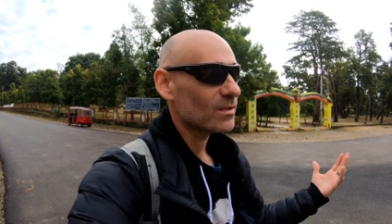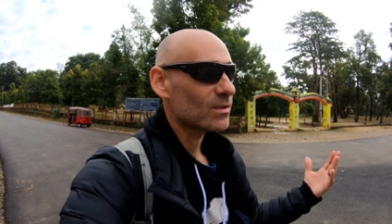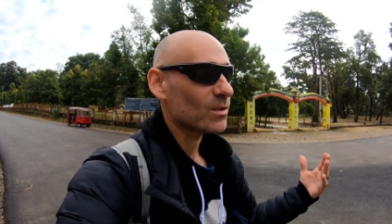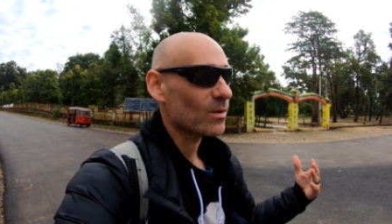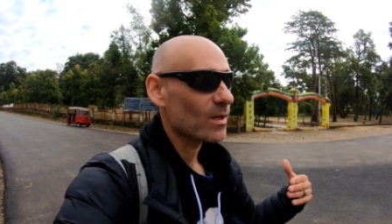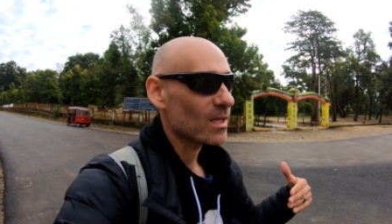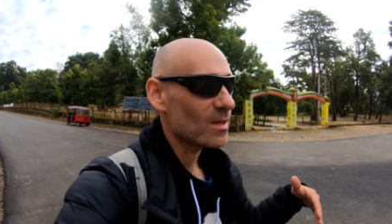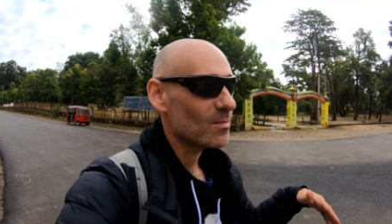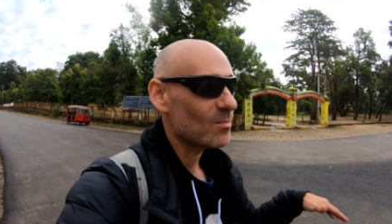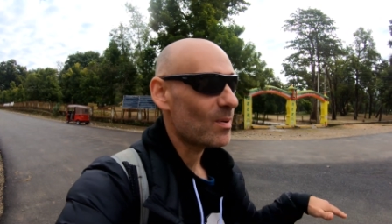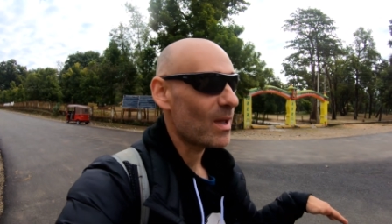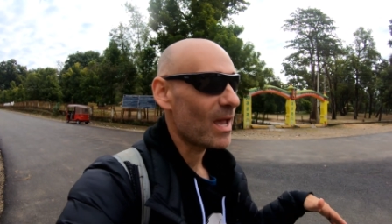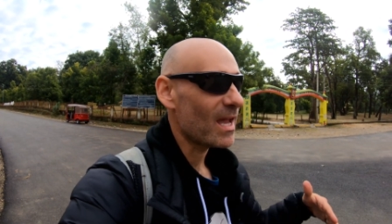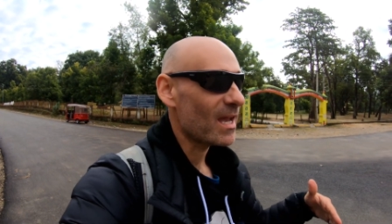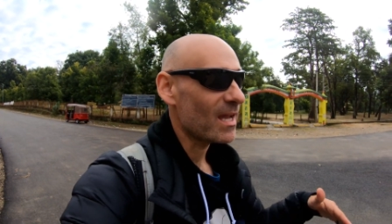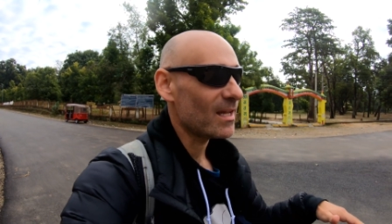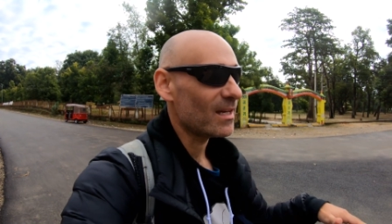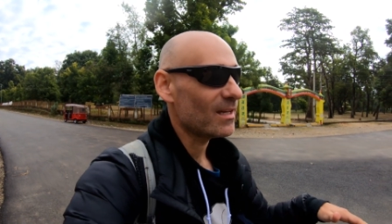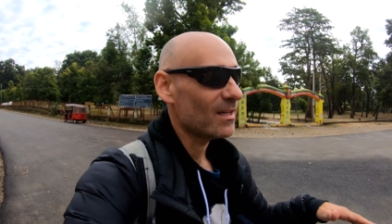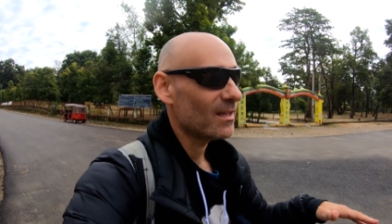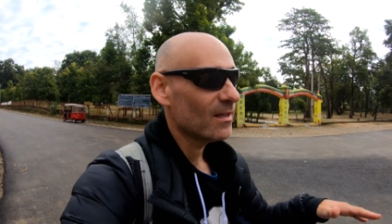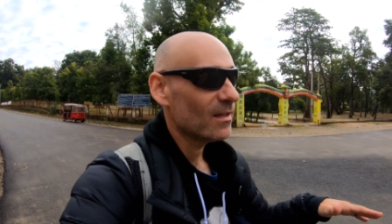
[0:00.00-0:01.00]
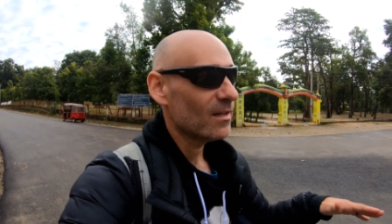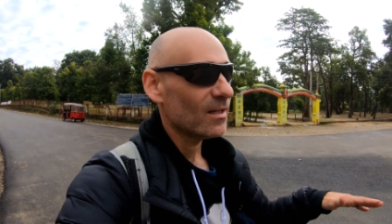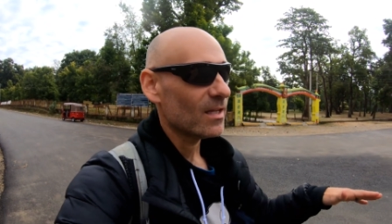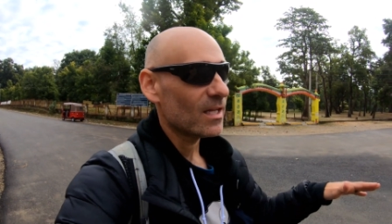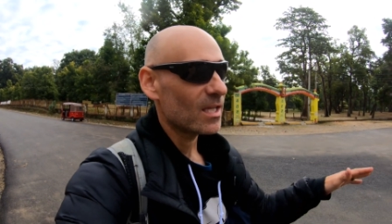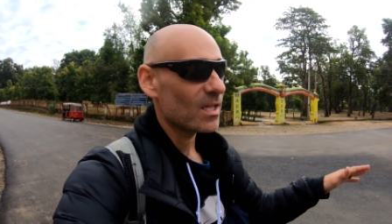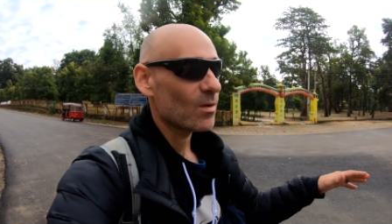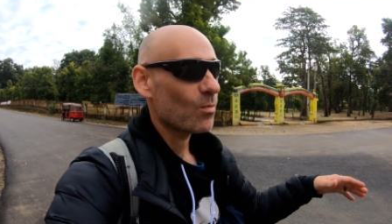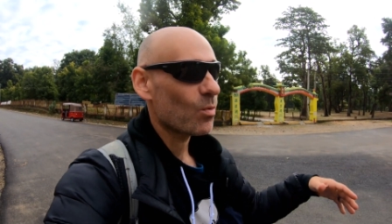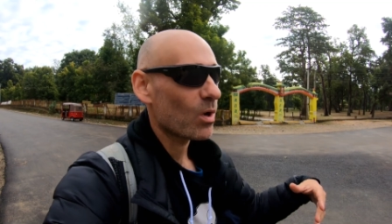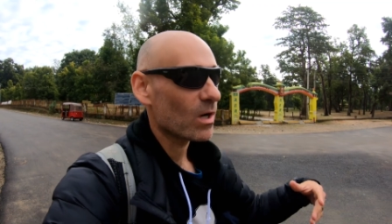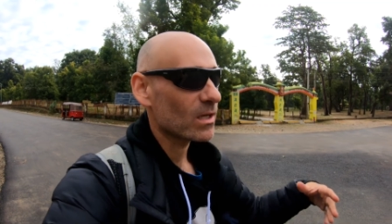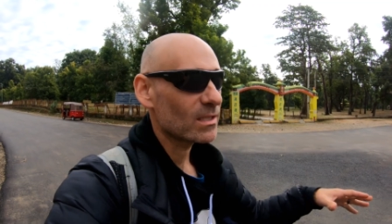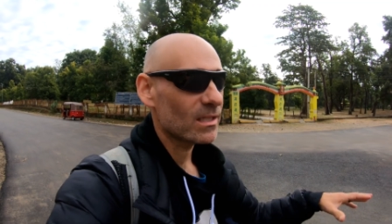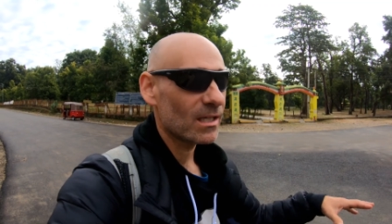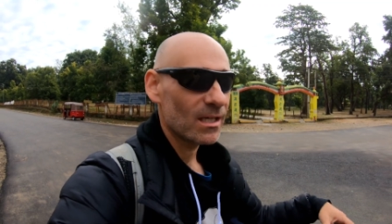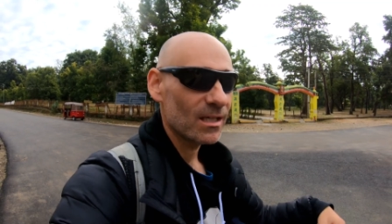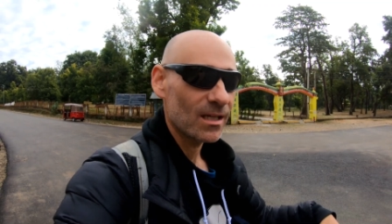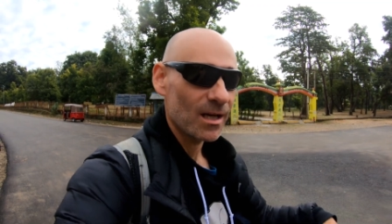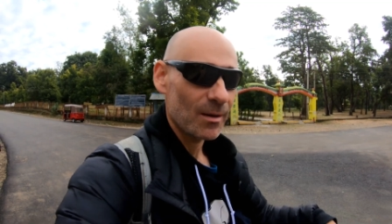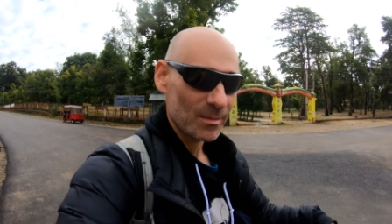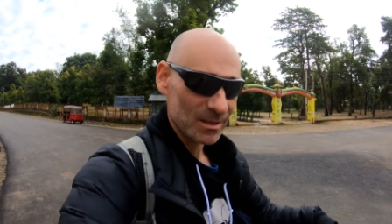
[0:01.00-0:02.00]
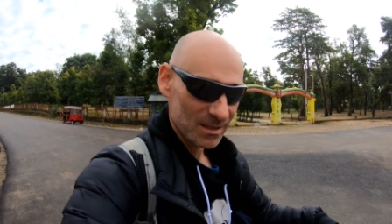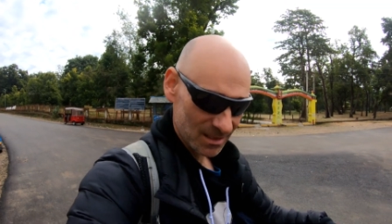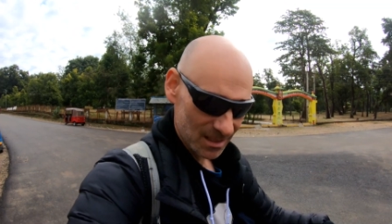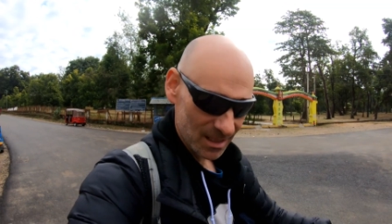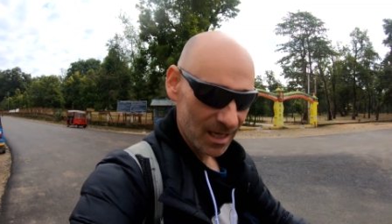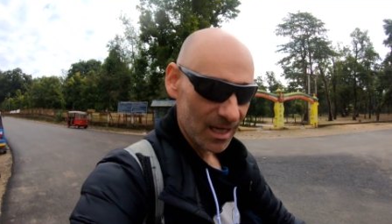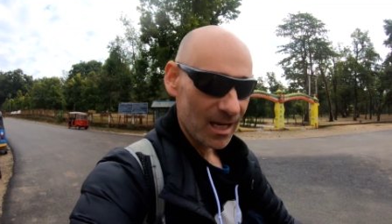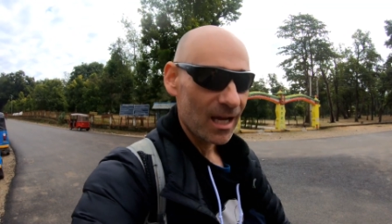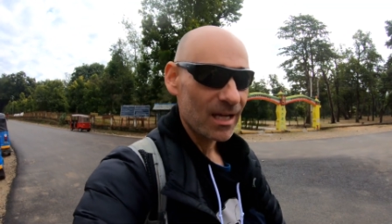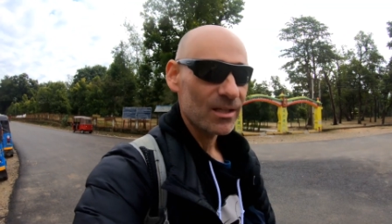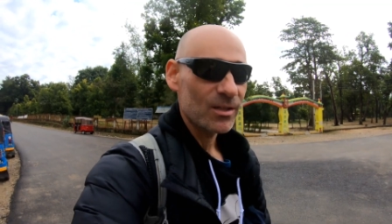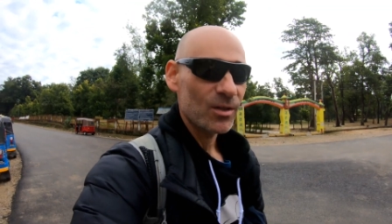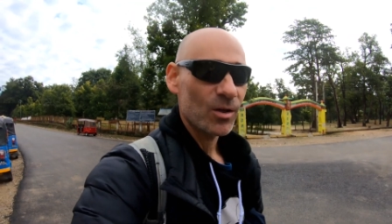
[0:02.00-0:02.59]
so he paid. He worked at Namaste, how you